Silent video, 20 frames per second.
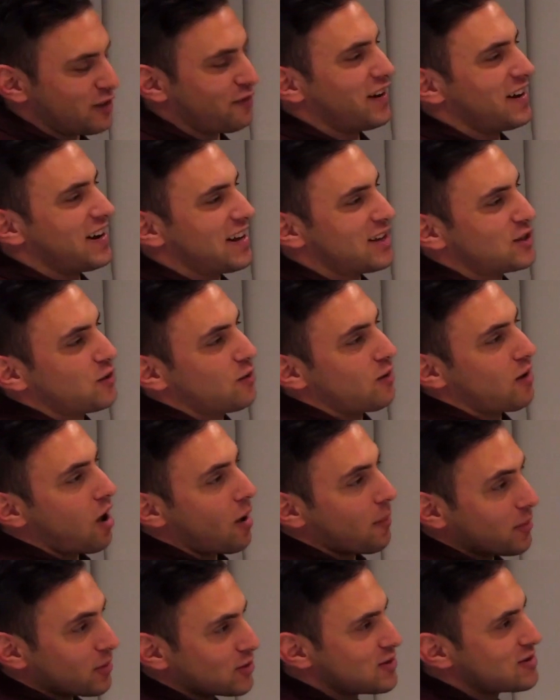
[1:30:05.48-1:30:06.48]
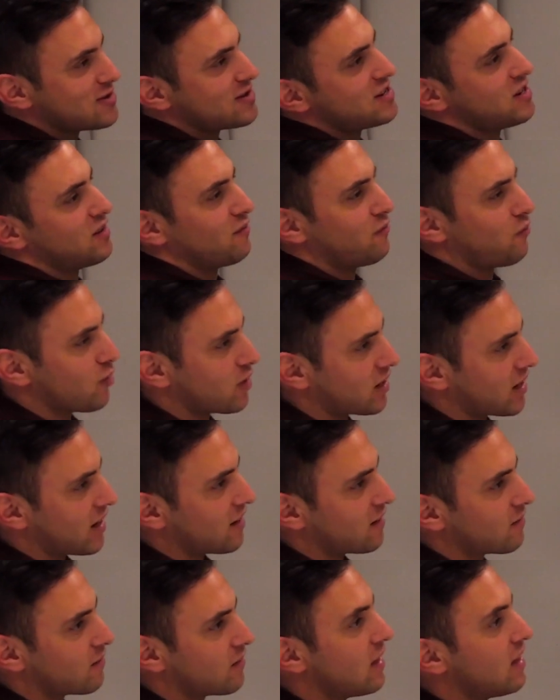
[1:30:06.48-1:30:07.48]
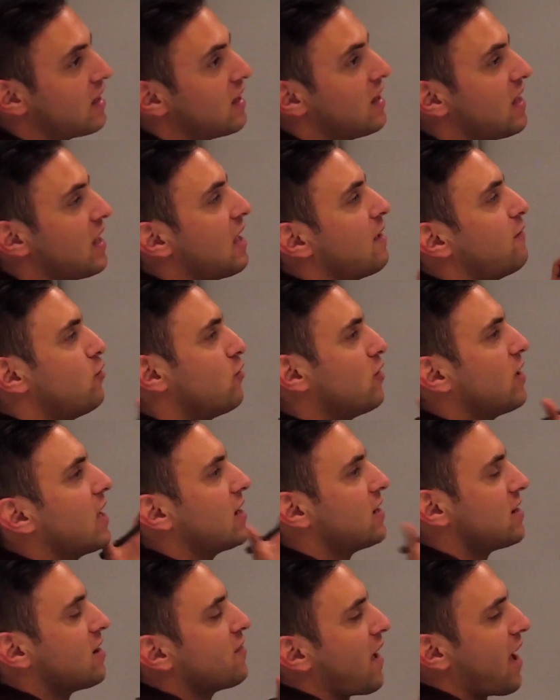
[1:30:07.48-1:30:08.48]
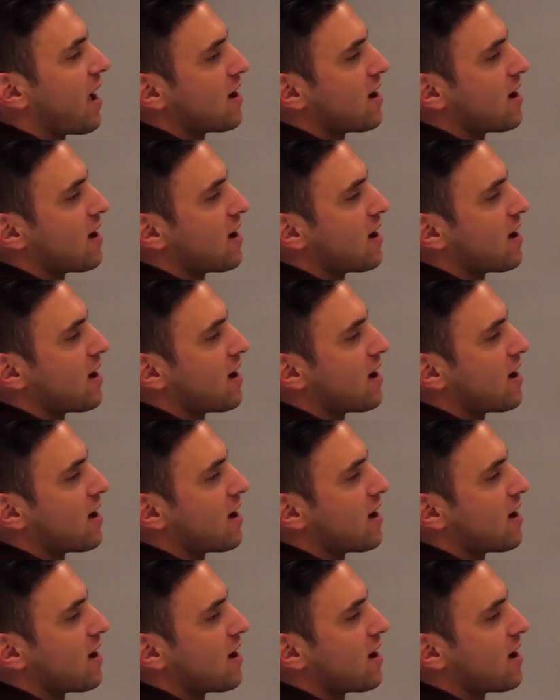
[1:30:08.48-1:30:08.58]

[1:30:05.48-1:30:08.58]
there's a financial opportunity in forking, if you get enough